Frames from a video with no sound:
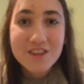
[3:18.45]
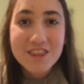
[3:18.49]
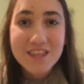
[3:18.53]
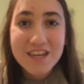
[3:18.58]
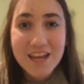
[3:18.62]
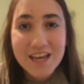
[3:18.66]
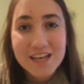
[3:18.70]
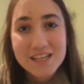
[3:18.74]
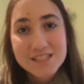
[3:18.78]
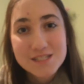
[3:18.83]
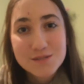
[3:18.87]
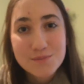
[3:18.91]
the
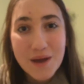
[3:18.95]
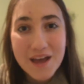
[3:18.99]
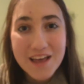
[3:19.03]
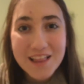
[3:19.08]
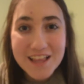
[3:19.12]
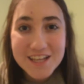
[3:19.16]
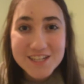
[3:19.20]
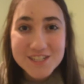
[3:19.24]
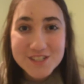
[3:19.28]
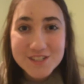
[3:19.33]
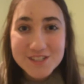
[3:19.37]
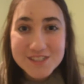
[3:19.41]
next
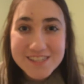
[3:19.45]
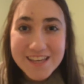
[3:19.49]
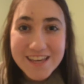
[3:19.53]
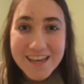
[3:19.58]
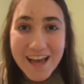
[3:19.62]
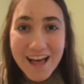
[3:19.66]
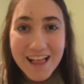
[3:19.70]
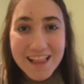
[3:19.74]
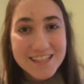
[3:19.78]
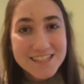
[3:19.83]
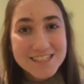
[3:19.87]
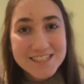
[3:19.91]
biological
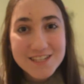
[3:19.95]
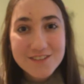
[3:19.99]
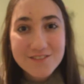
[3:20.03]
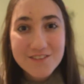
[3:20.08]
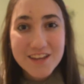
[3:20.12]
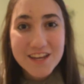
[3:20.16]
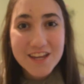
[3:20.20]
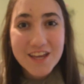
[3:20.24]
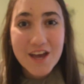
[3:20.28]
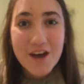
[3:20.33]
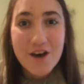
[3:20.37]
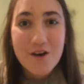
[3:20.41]
psychology
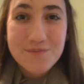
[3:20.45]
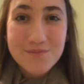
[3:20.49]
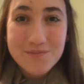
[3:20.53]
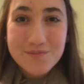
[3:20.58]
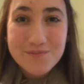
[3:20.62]
video.